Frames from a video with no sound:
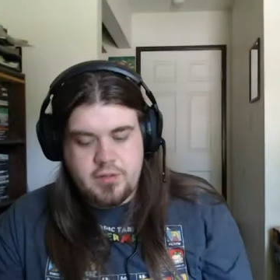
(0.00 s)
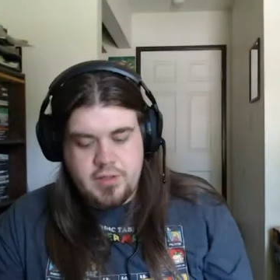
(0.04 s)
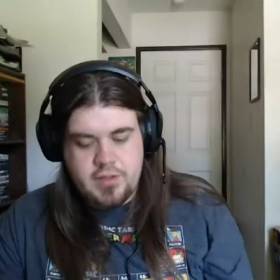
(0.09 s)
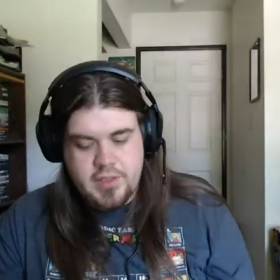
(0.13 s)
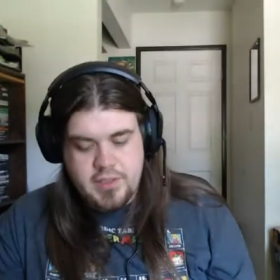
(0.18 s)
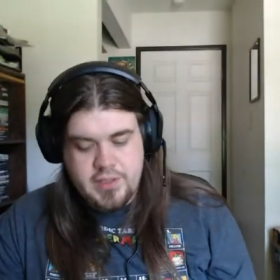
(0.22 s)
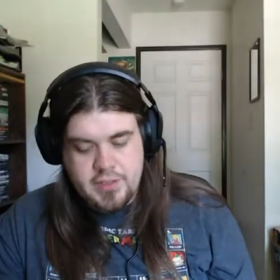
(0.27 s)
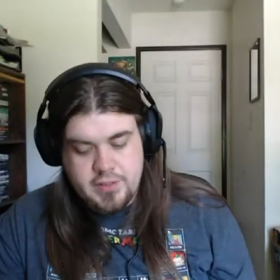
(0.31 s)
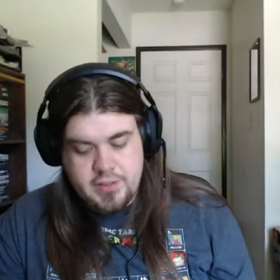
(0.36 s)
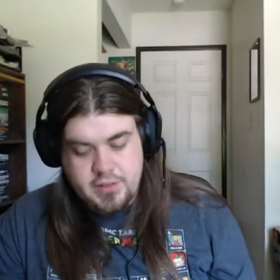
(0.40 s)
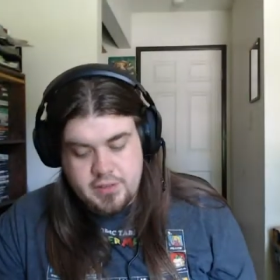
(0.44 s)

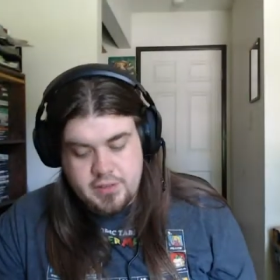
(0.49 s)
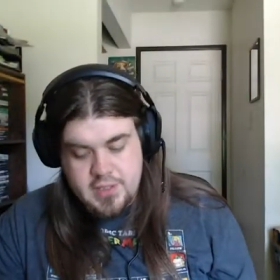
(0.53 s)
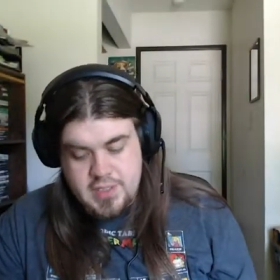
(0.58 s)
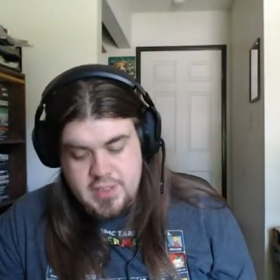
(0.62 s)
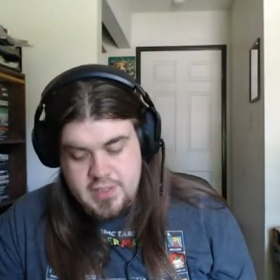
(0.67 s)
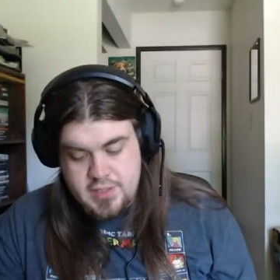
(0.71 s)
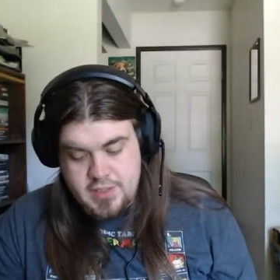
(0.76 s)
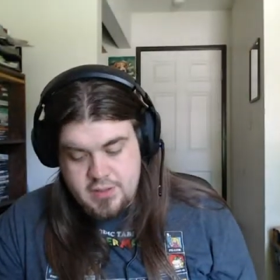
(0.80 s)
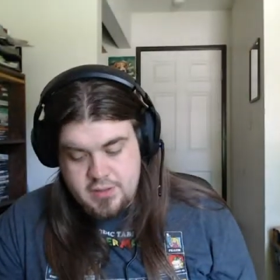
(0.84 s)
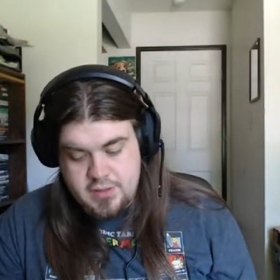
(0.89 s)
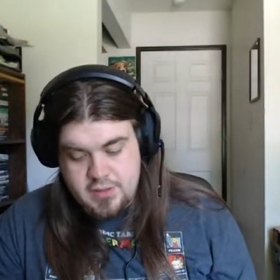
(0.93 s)
Like
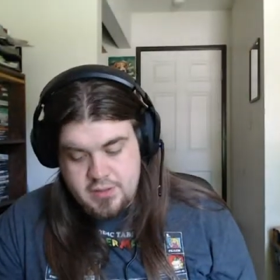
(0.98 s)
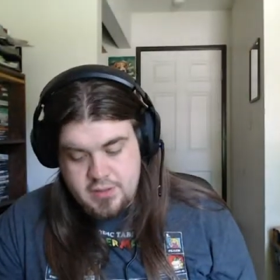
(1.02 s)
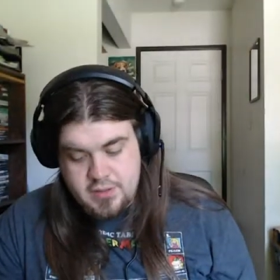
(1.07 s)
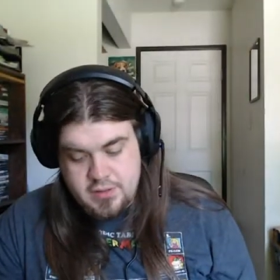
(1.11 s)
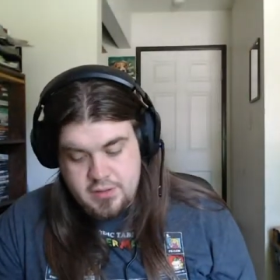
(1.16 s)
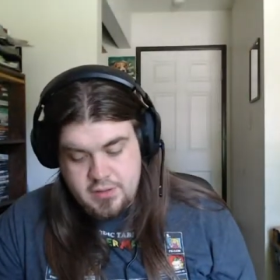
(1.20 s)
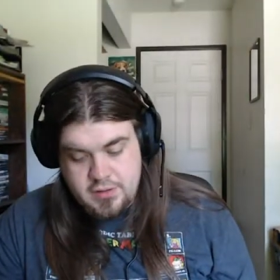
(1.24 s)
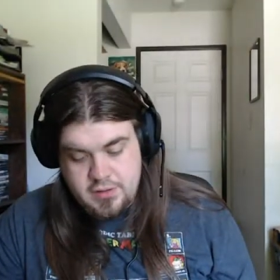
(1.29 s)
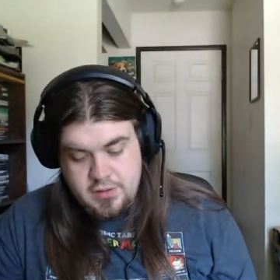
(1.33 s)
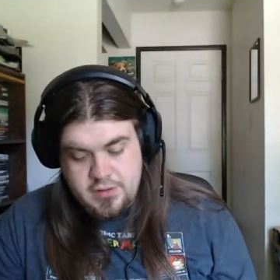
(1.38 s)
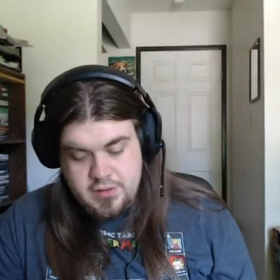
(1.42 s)

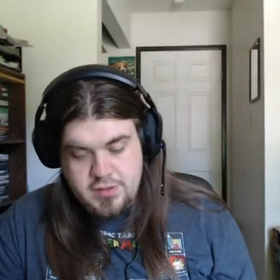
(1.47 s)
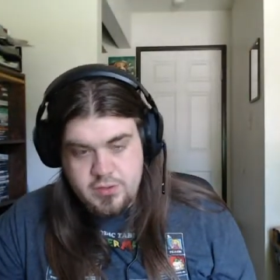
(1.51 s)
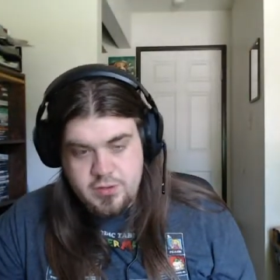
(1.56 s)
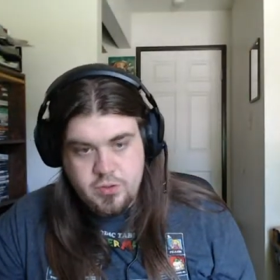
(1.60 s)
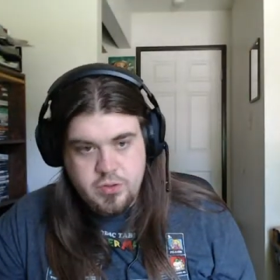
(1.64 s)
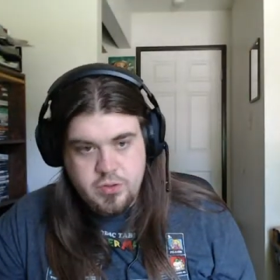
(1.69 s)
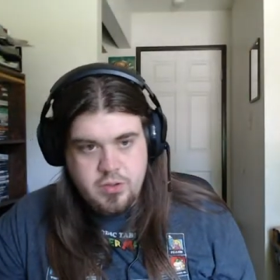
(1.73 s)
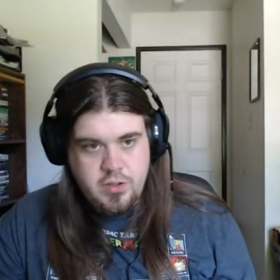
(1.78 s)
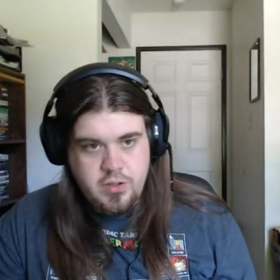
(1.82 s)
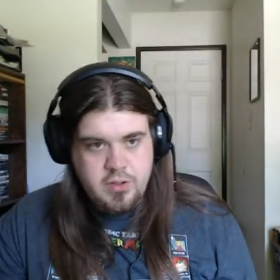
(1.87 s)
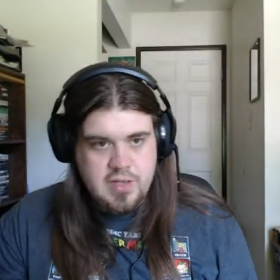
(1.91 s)
your
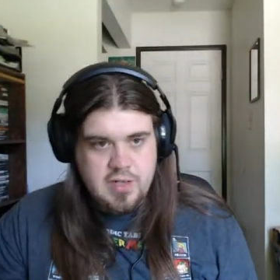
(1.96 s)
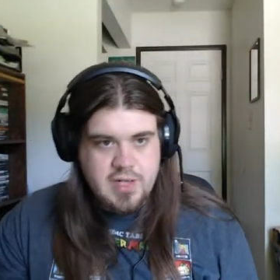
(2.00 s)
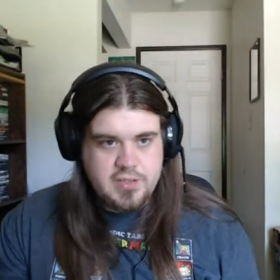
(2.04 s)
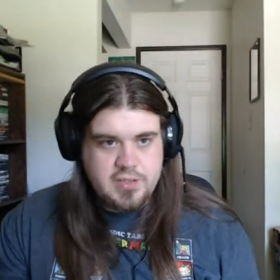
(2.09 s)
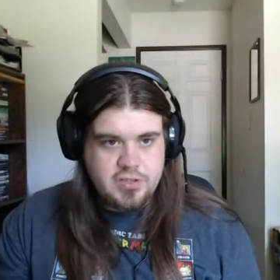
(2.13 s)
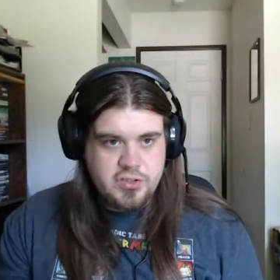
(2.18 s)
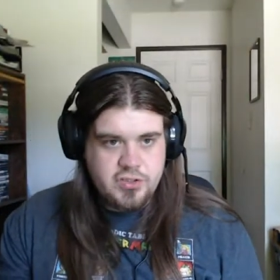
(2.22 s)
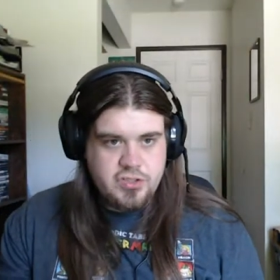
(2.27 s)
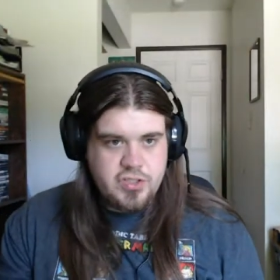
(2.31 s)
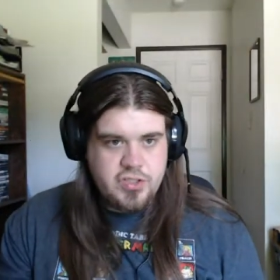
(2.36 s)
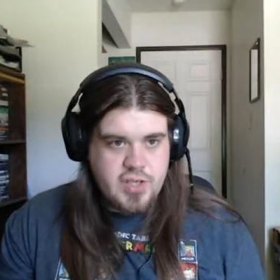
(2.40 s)
sword, you can
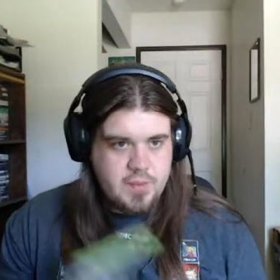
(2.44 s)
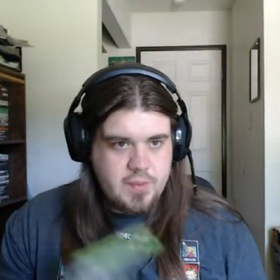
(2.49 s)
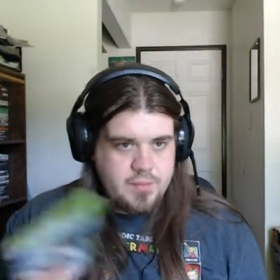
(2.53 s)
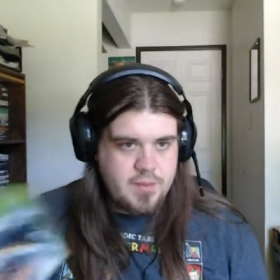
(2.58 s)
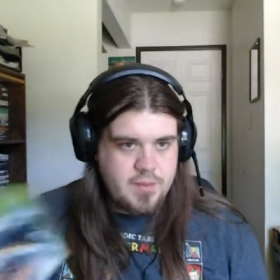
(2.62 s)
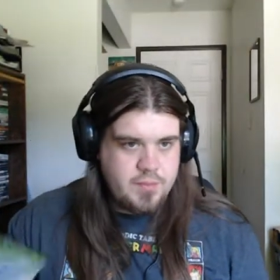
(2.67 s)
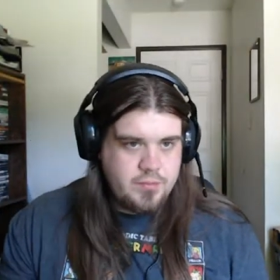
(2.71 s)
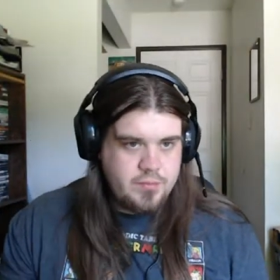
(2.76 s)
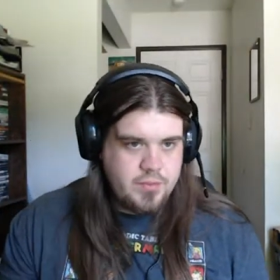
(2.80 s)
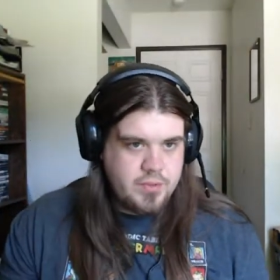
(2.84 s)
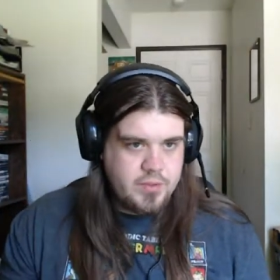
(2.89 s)
actually chop
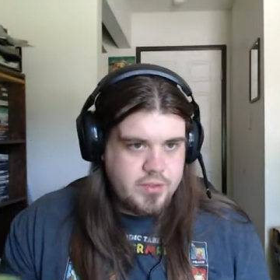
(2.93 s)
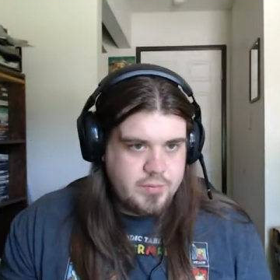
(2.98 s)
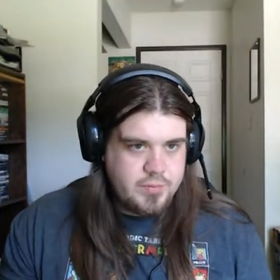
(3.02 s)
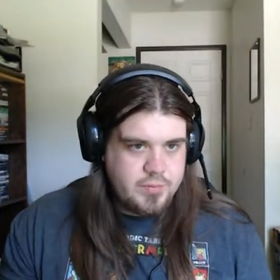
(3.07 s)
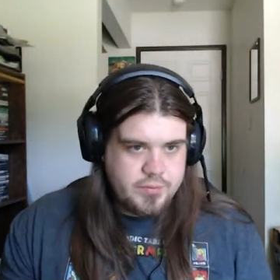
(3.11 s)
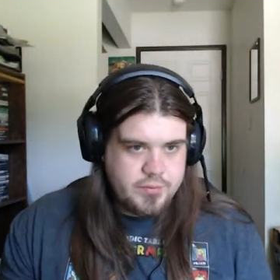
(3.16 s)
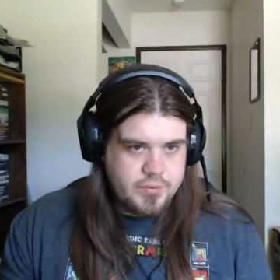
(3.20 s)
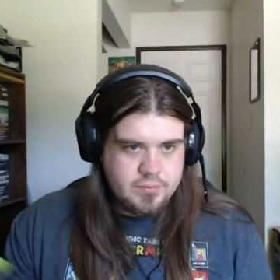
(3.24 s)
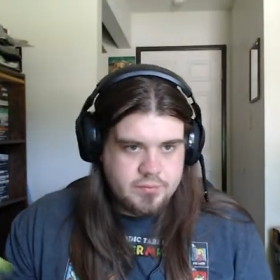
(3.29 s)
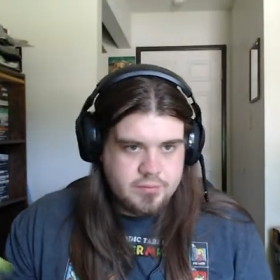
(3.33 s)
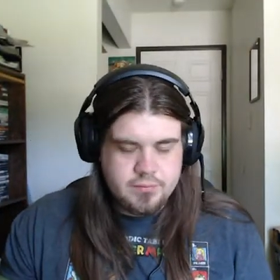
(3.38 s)
people up,
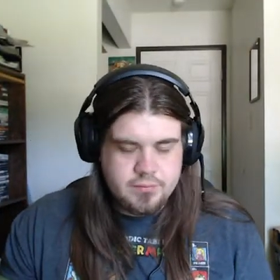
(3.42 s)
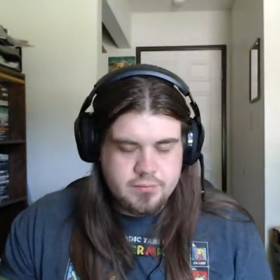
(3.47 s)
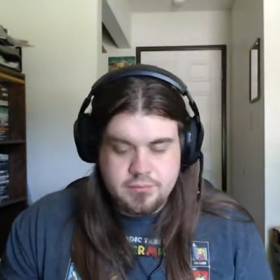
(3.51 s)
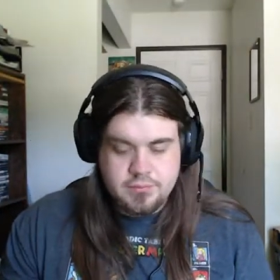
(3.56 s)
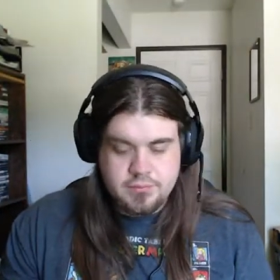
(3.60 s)
and